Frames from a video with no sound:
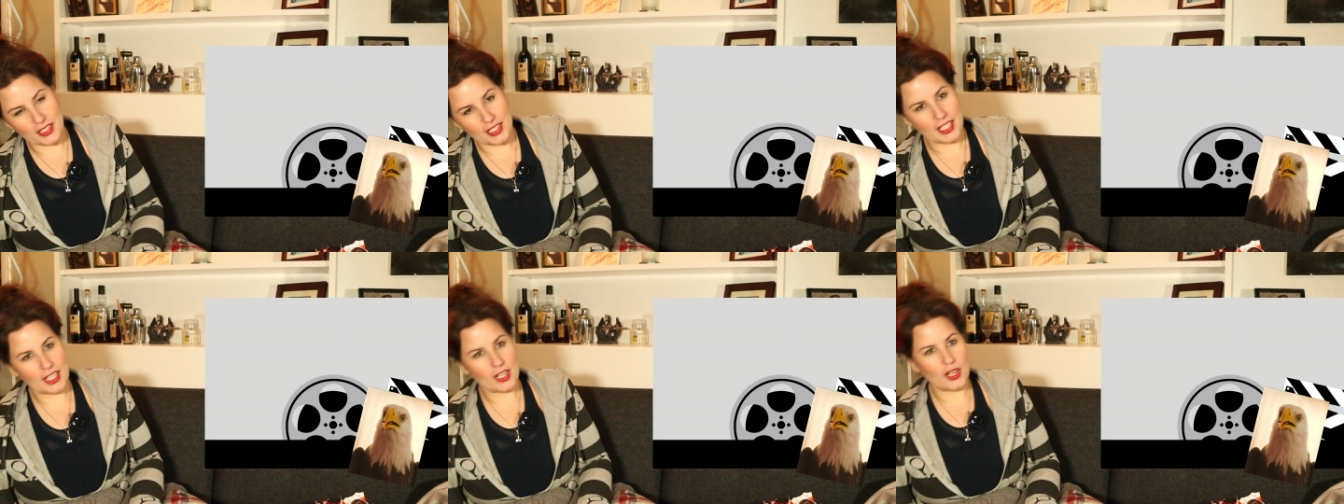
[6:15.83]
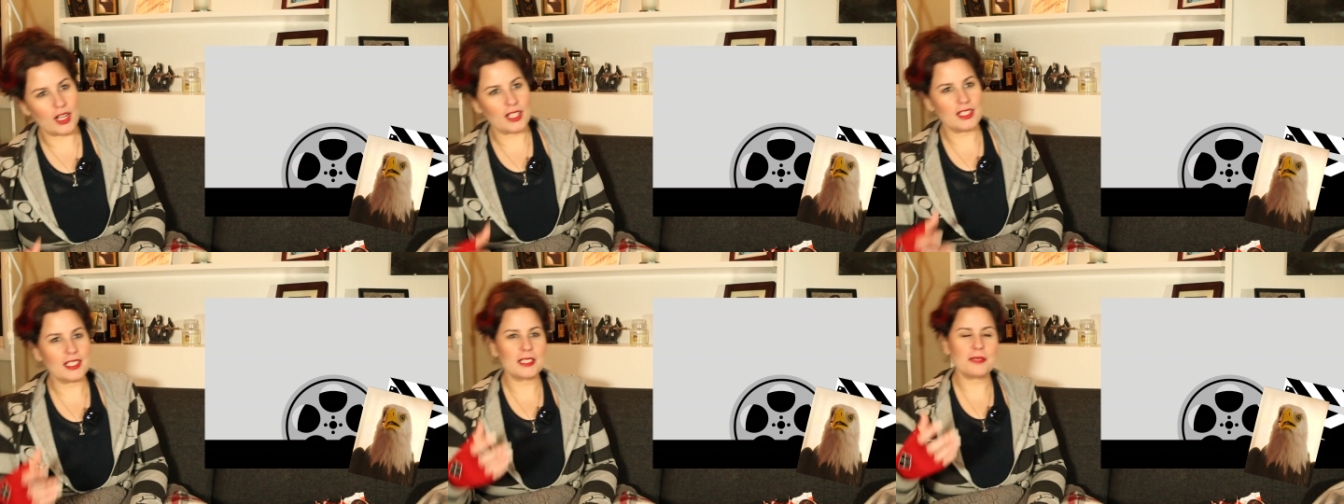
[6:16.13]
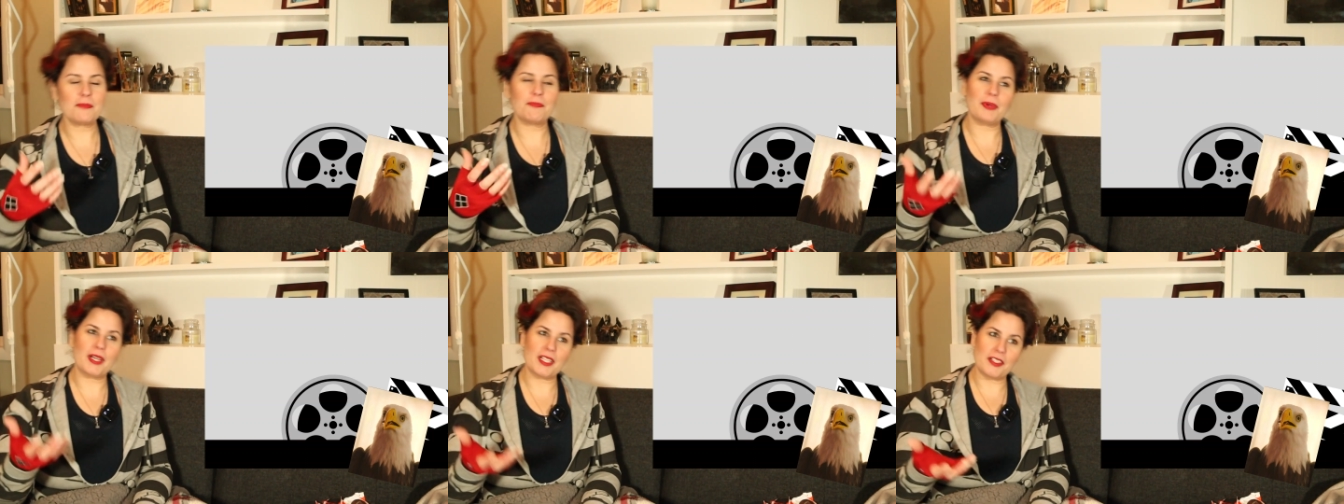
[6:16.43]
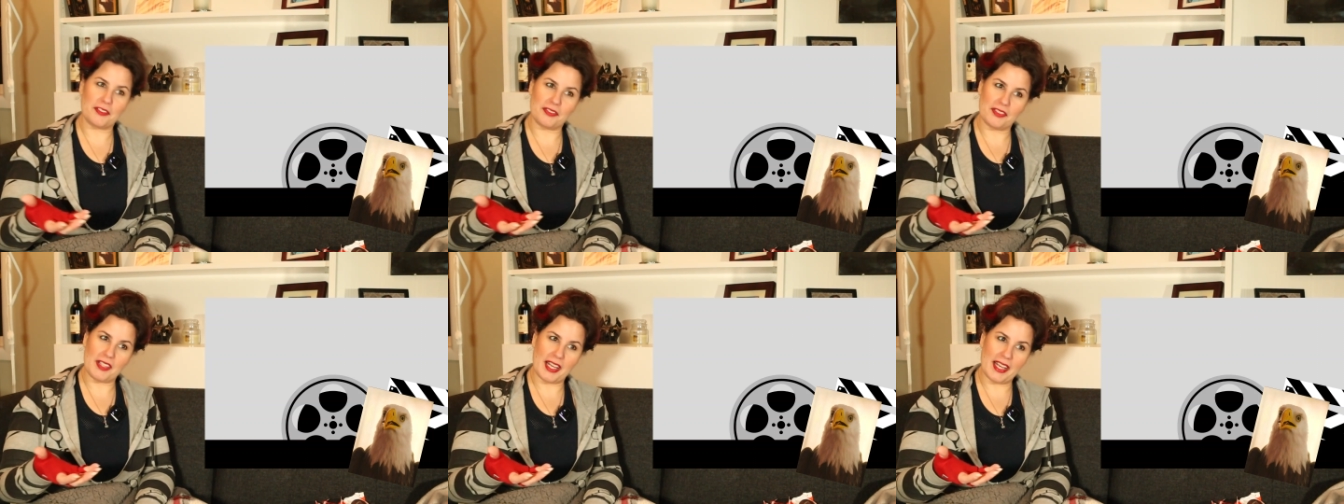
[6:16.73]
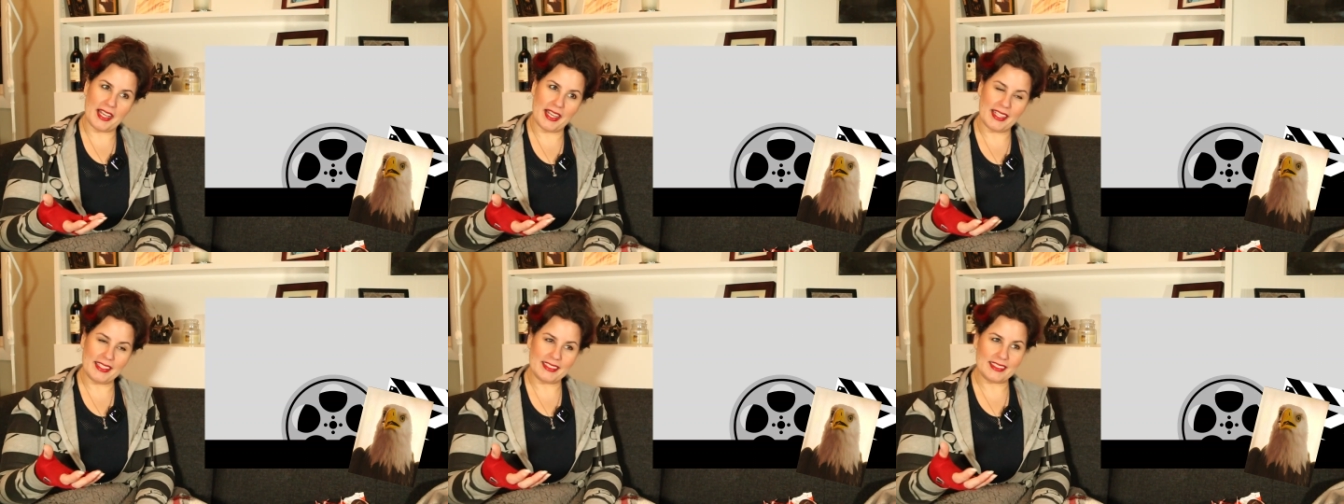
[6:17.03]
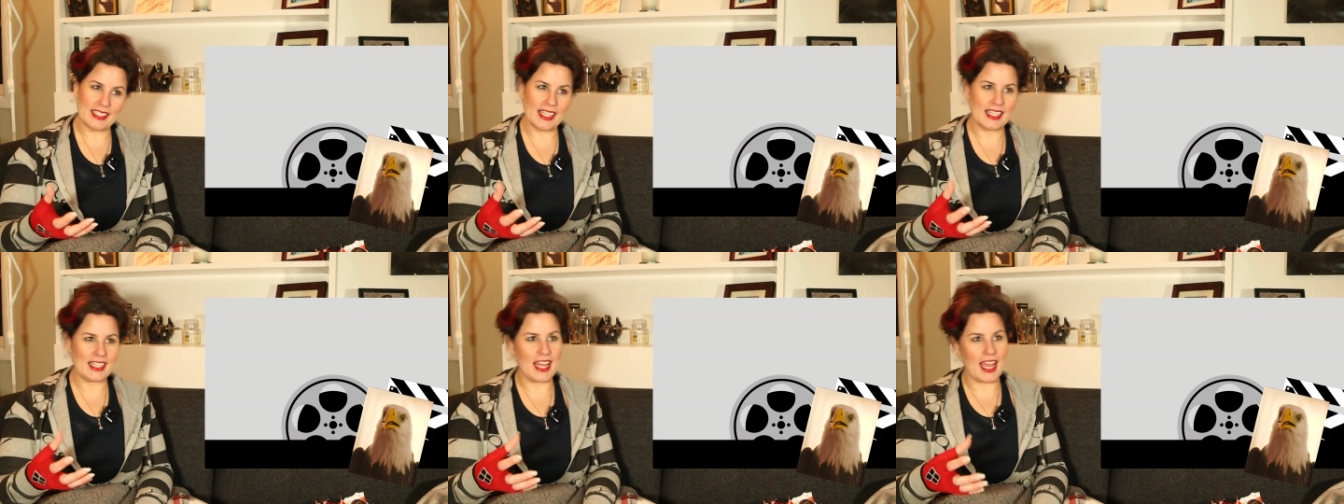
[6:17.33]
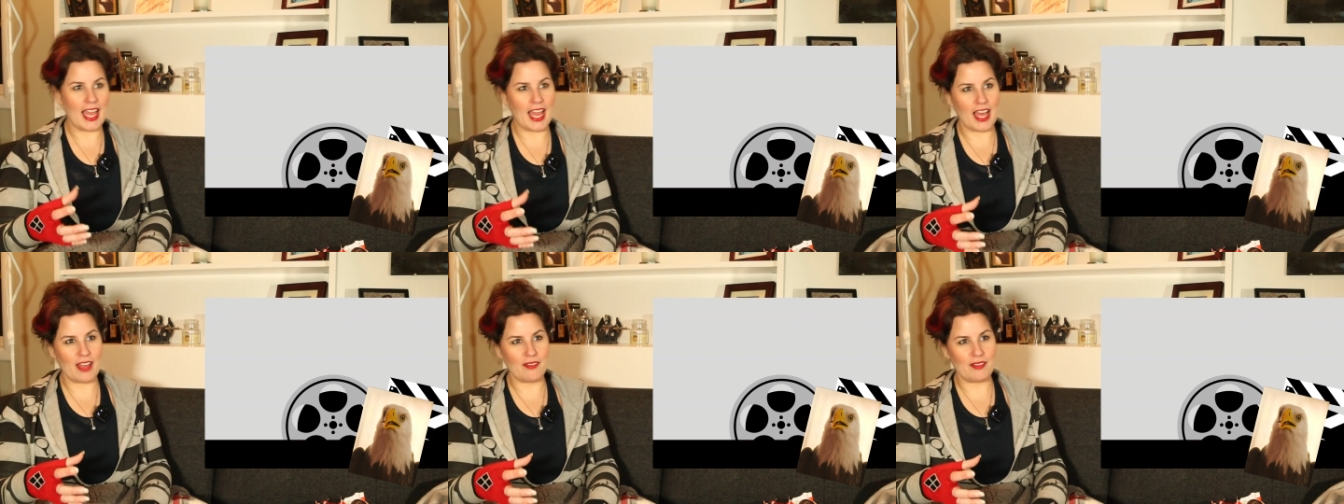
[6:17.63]
yet all these butterflies tend to
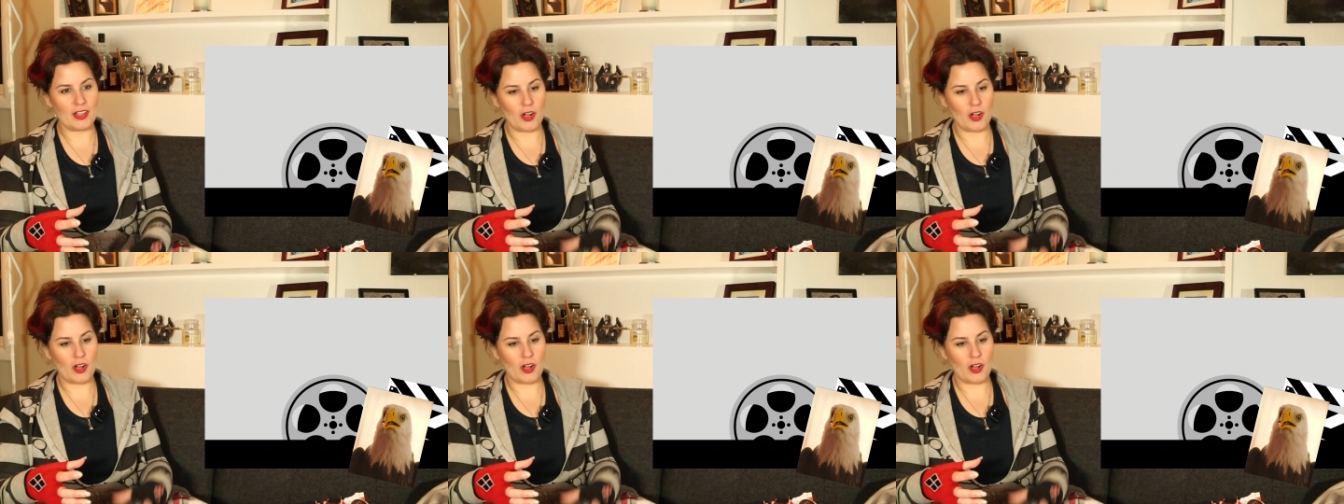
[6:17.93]
have